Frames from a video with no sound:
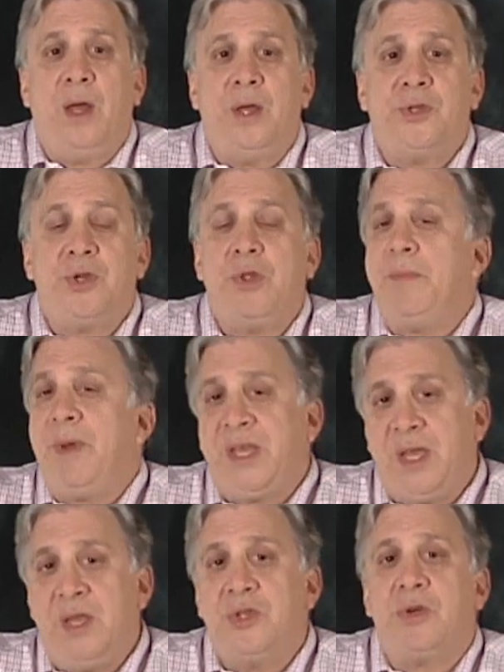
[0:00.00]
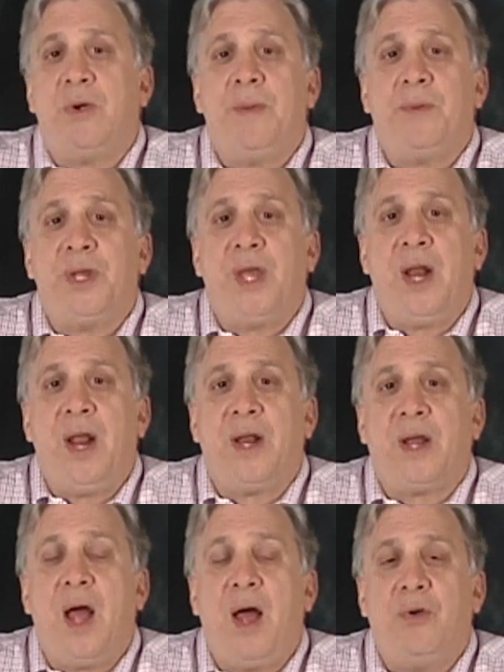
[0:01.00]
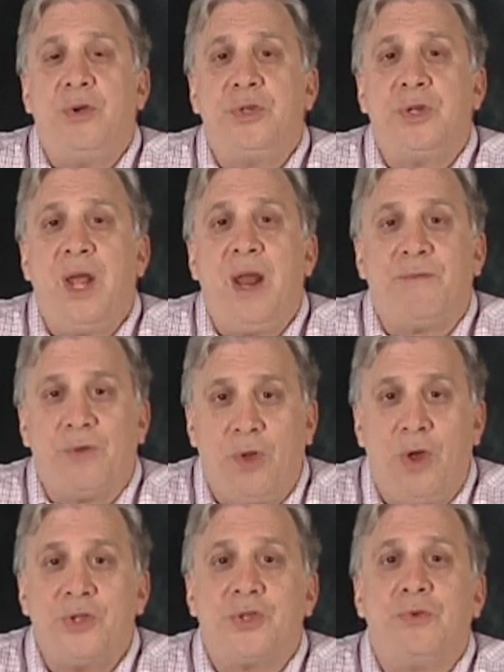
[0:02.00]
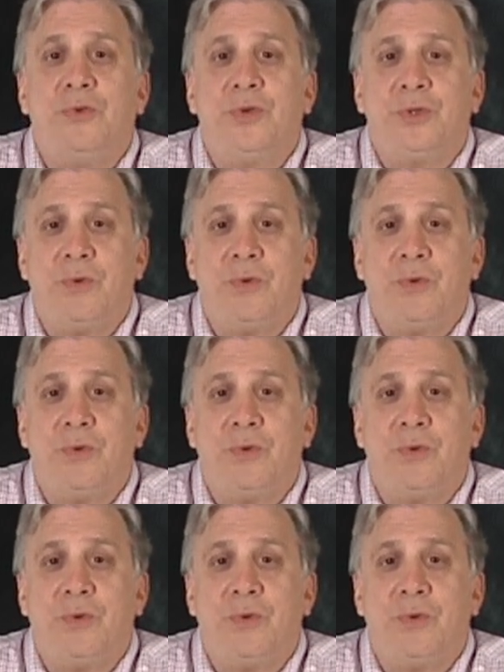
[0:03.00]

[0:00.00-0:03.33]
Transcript: so that my kids are able to get out of college and out of law school and